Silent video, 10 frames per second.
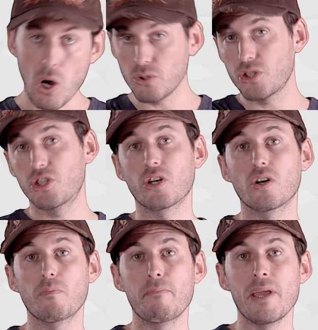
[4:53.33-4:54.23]
Post
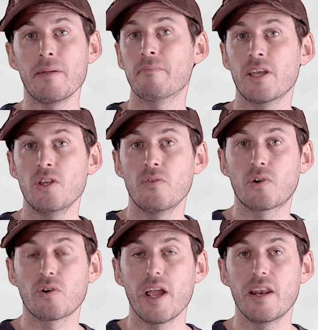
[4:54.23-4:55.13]
your meme that you've
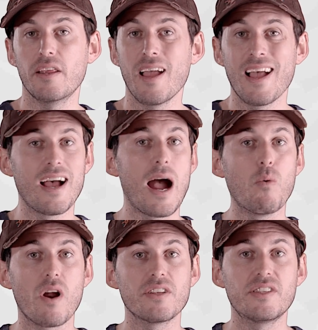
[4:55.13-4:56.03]
created. I
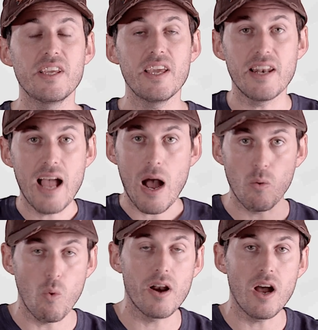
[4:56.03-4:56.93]
want to see it.
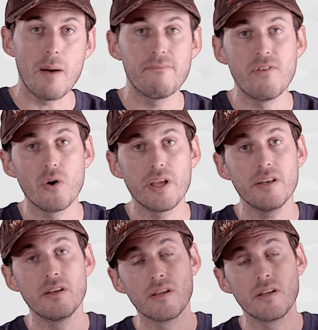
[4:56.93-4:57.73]
I want to upvote it.